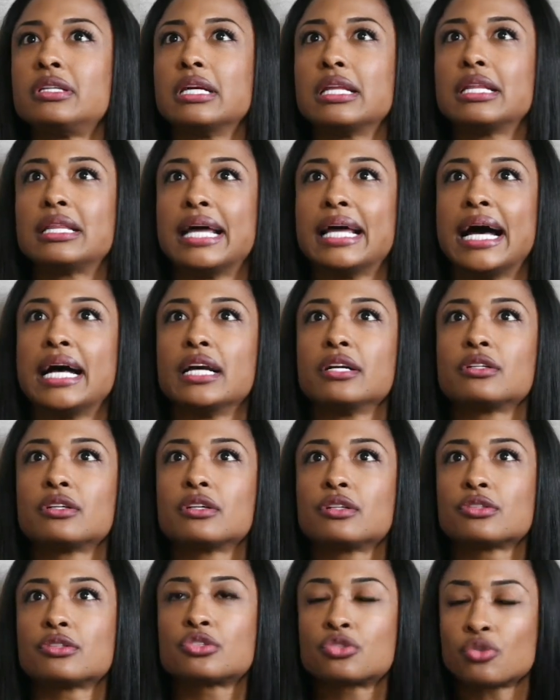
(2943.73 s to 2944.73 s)
that
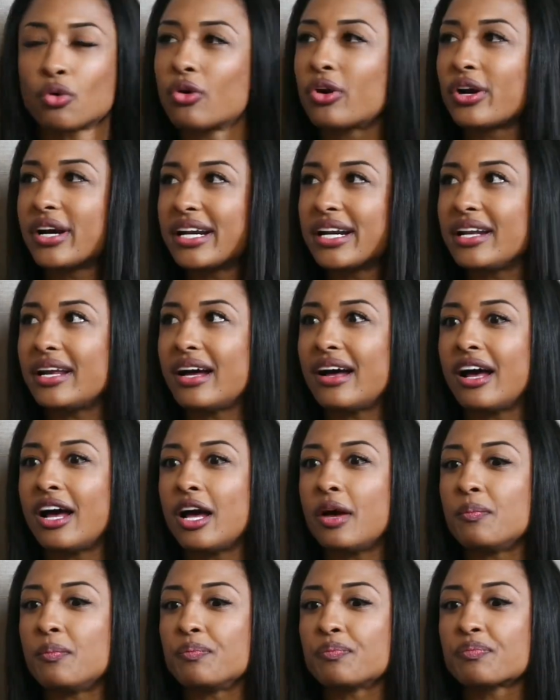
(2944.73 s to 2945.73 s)
sword
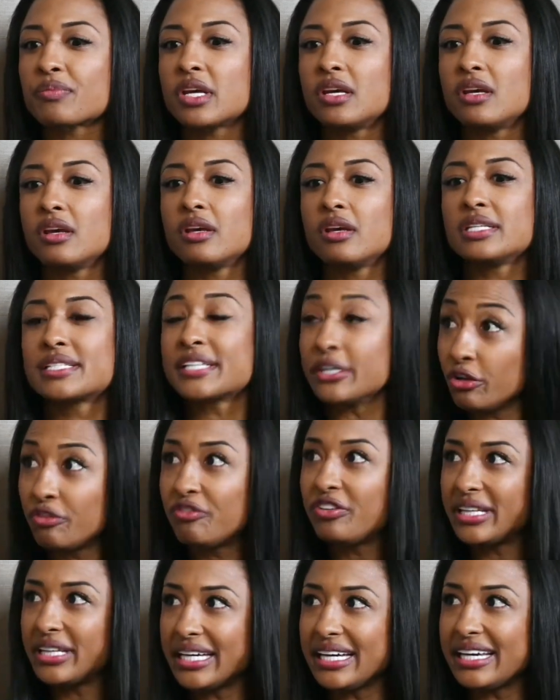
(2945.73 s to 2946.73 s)

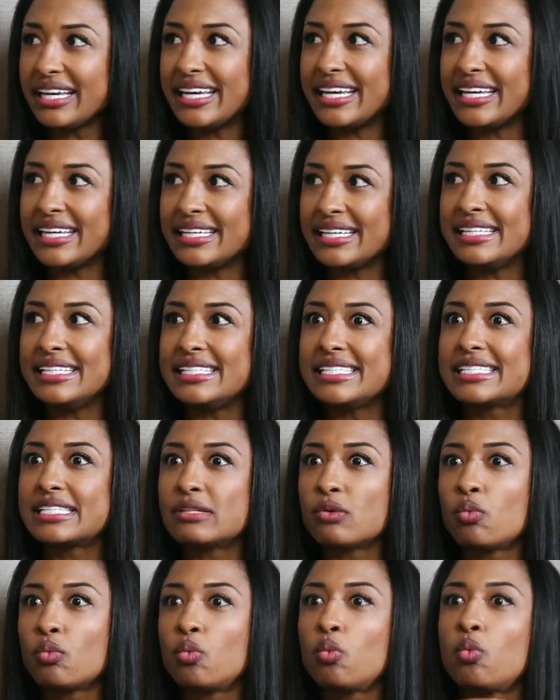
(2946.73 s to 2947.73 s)
skillfully is
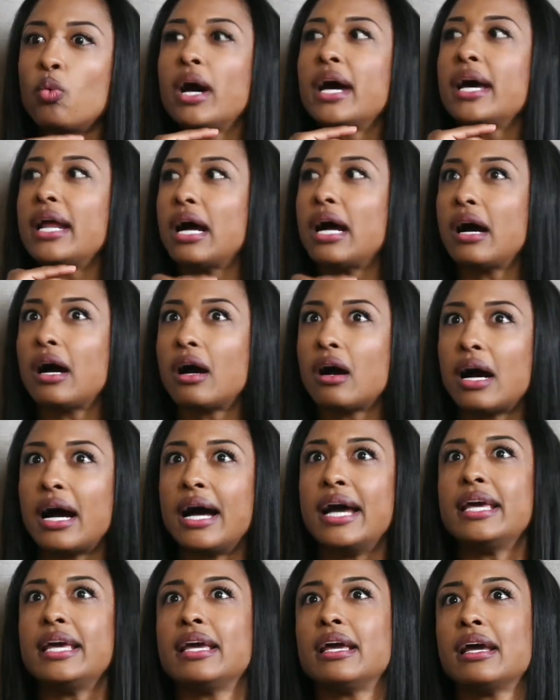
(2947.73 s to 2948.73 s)
what
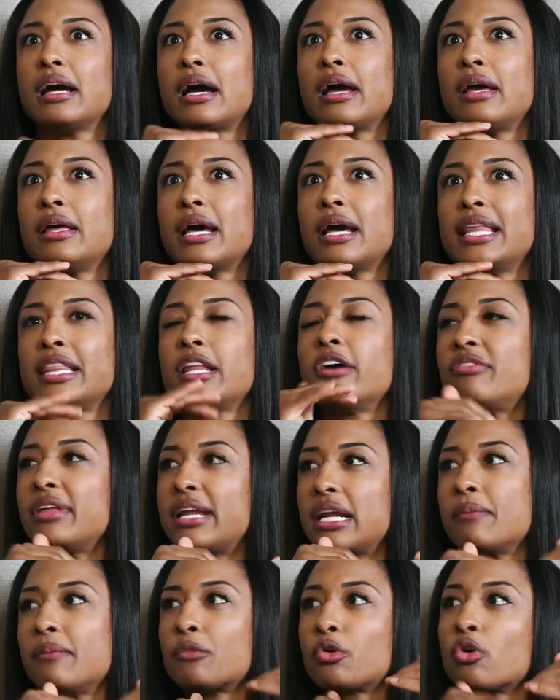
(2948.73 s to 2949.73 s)
I love that
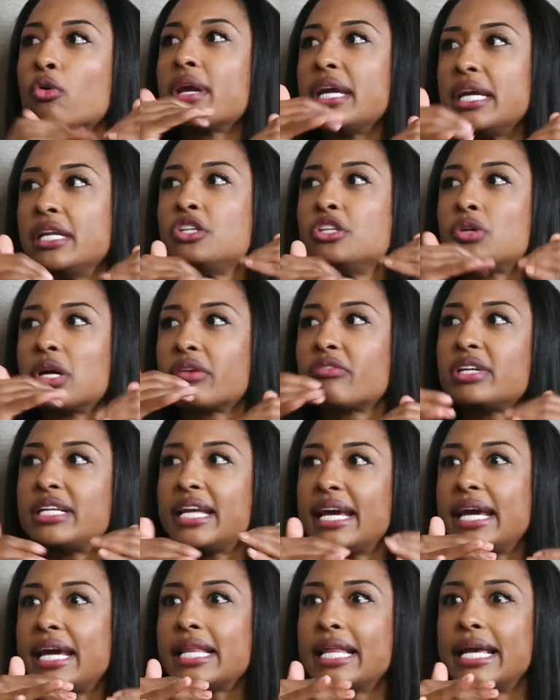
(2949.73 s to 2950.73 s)
I'm growing into every
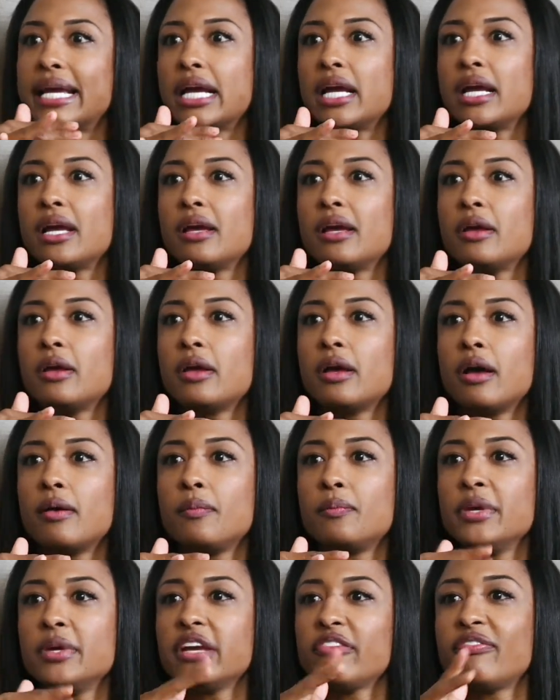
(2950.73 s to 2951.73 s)
day. Like
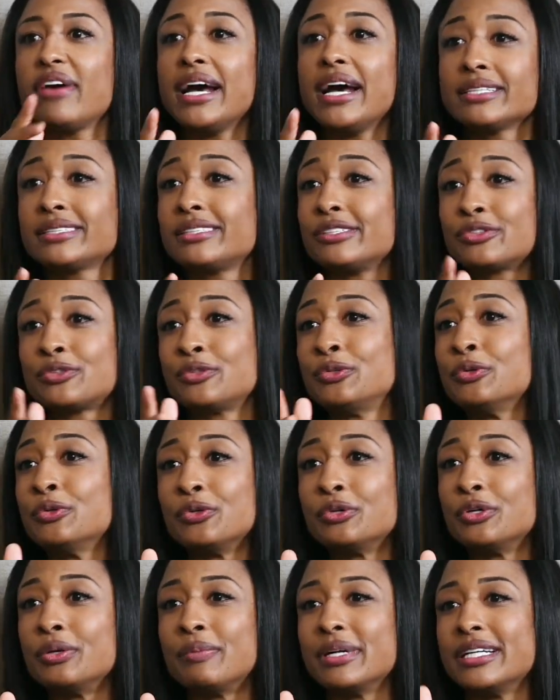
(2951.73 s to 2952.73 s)
being fast is cool,
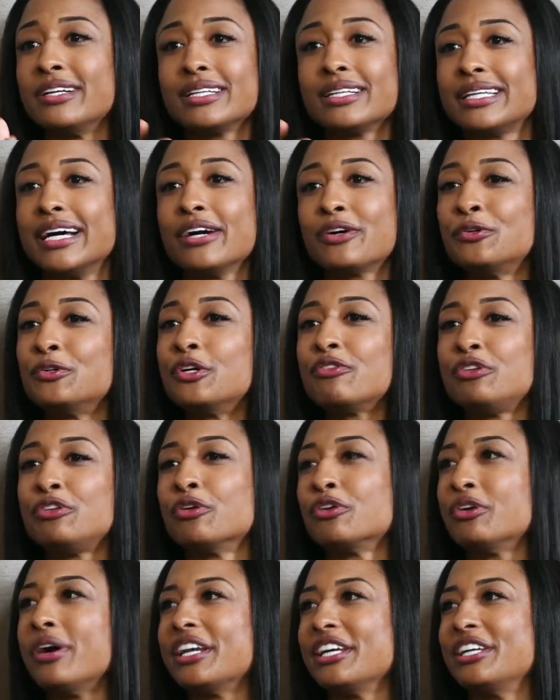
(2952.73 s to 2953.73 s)
but not that cool if you don't know
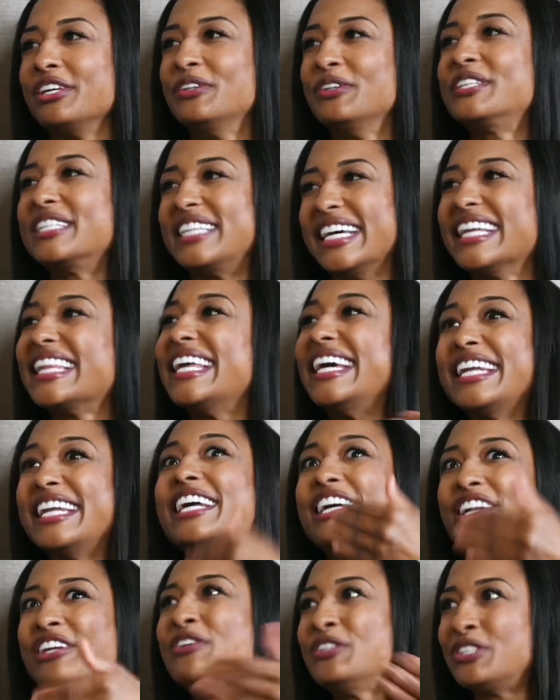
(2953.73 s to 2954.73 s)
how to use it in a
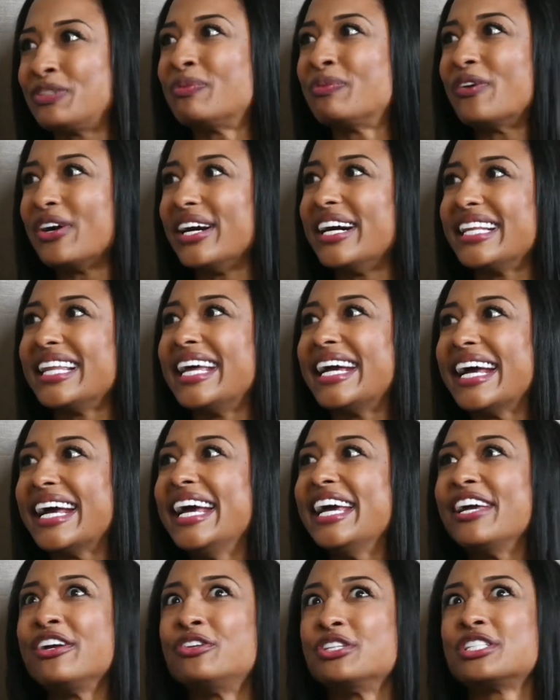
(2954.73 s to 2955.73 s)
new sport. Like
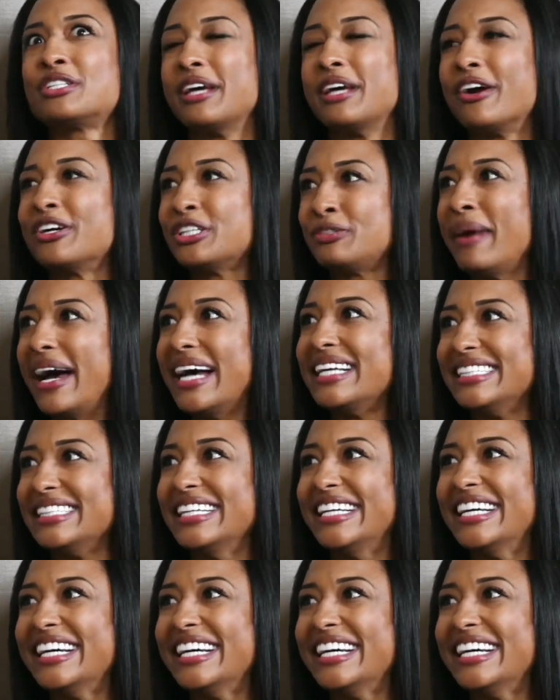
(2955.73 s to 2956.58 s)
you just are spazzy.